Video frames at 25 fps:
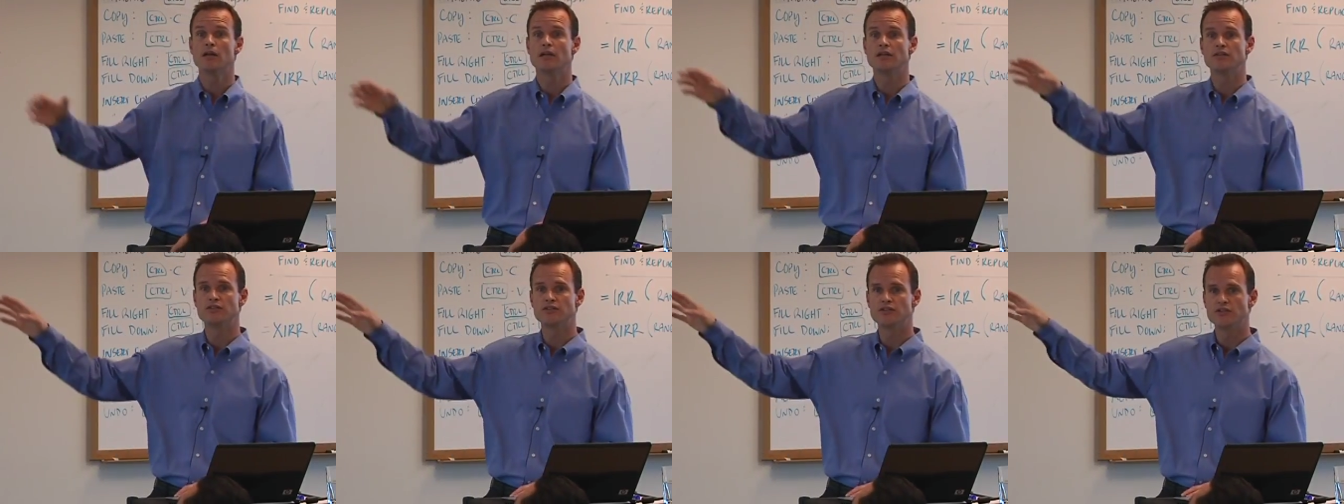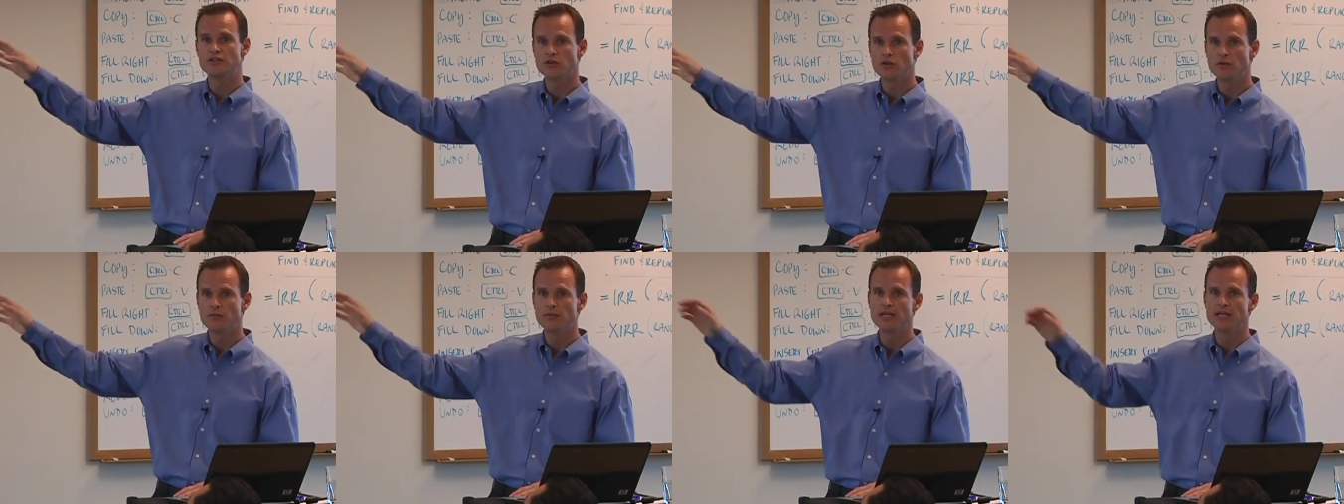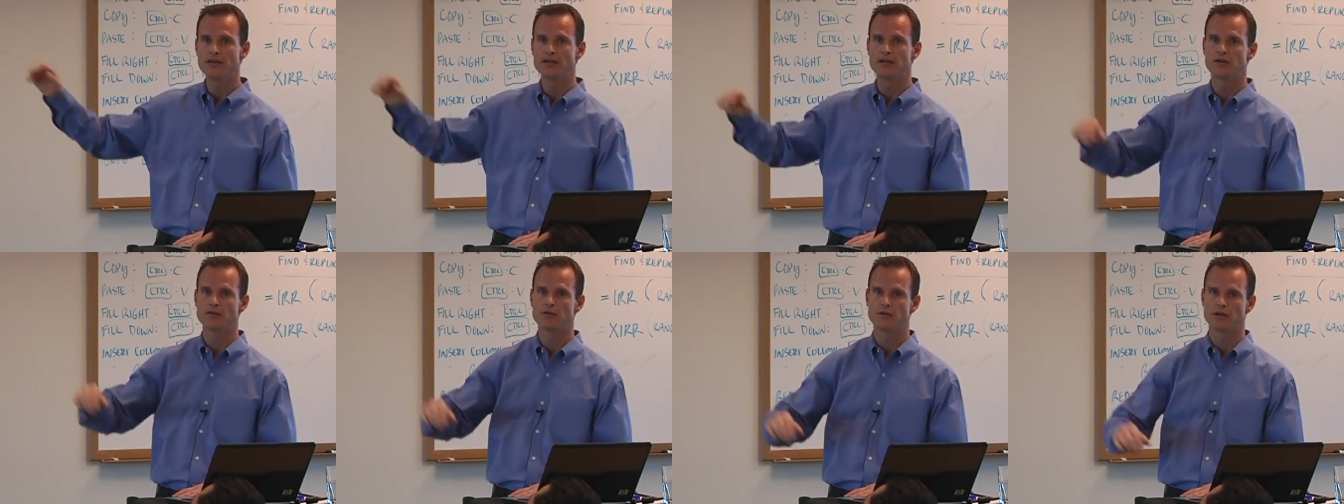and still
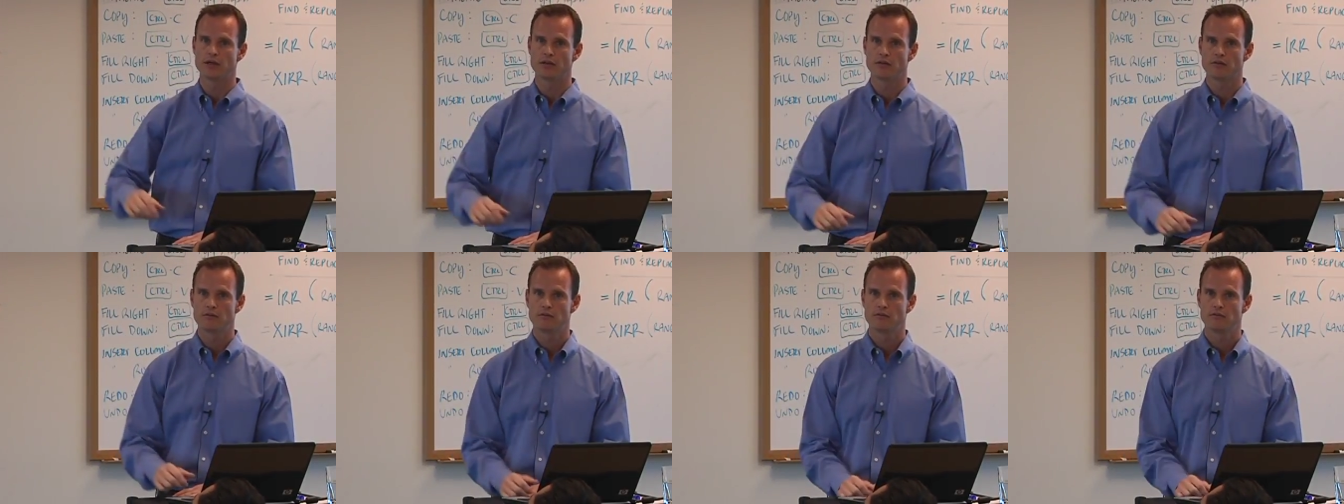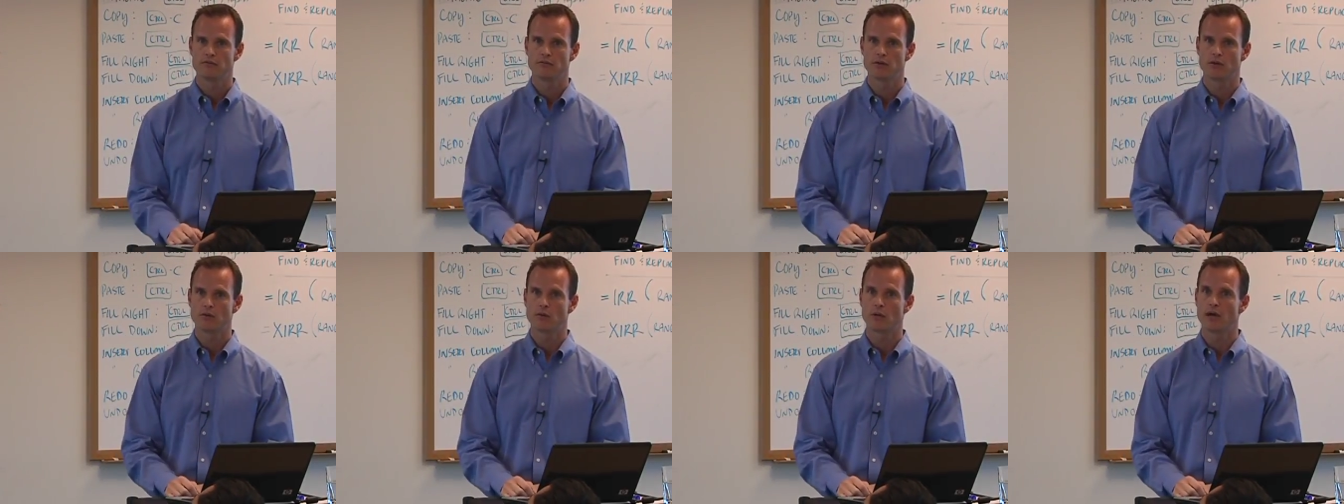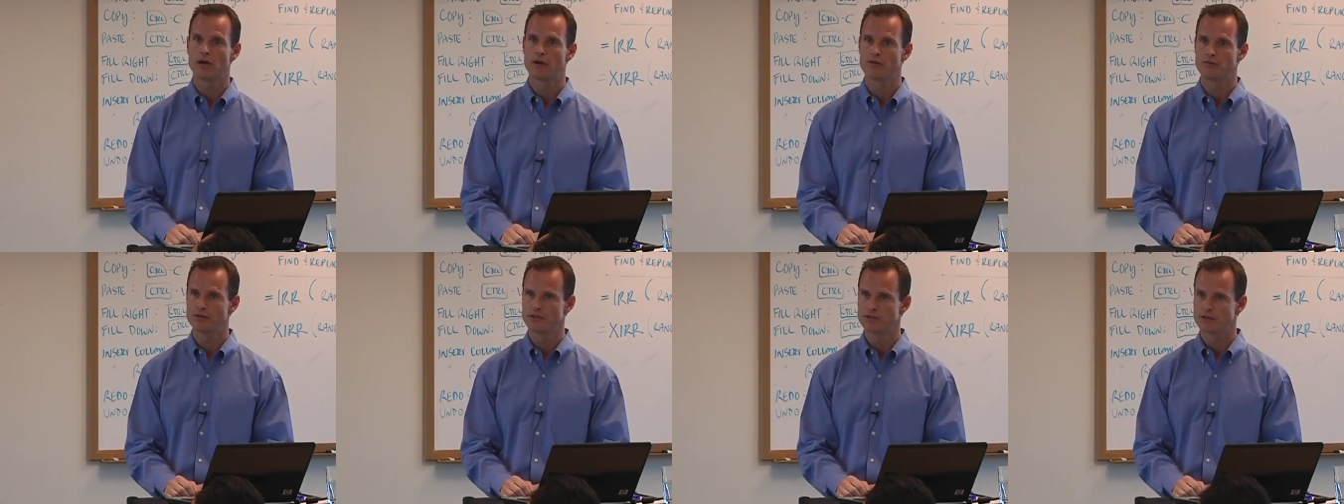meet their re
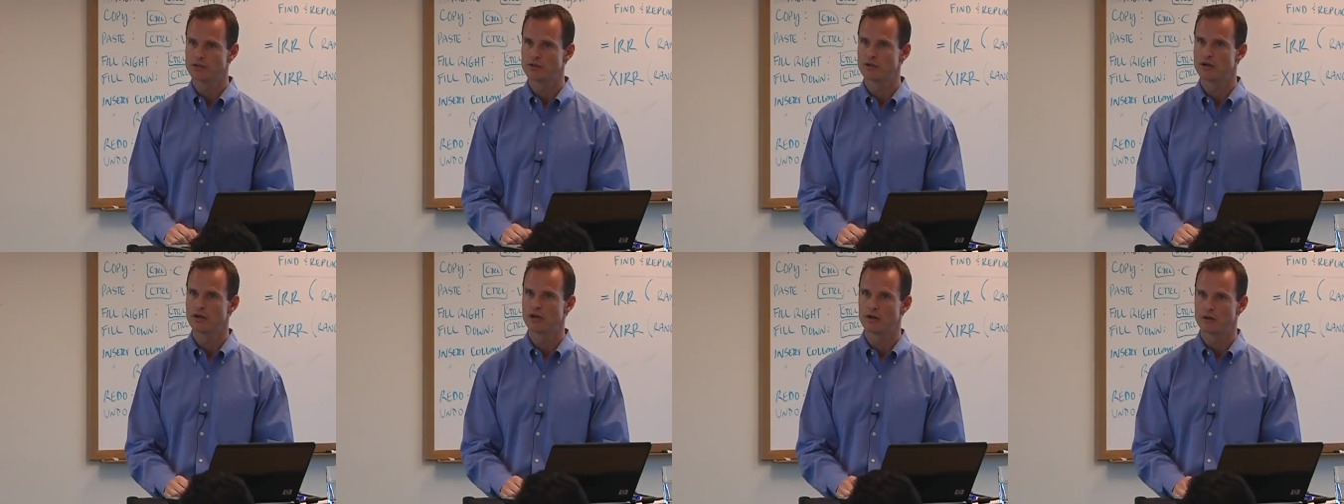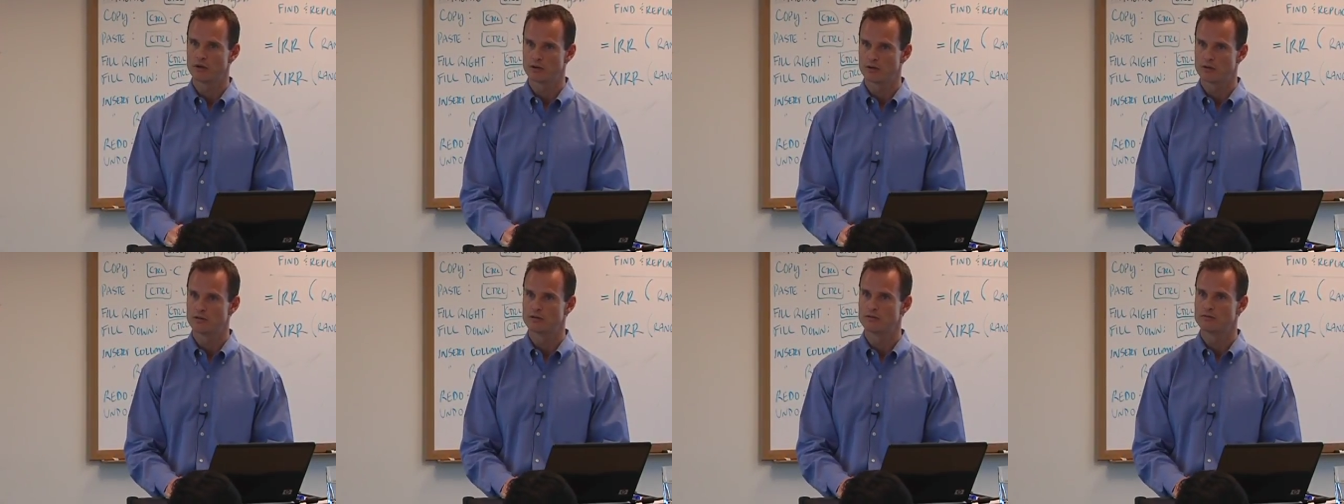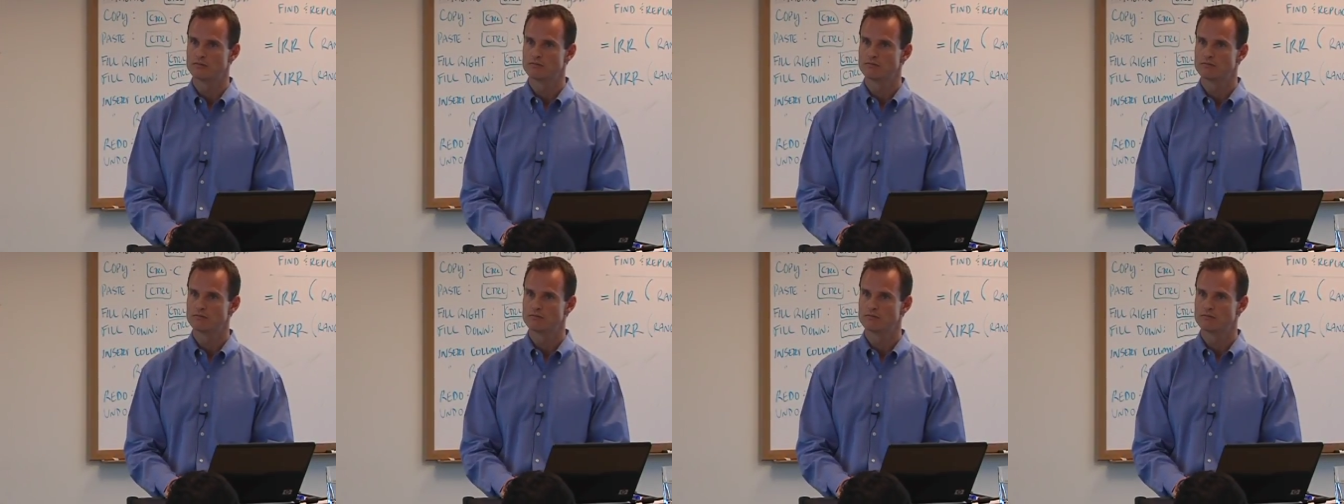required return hurdle.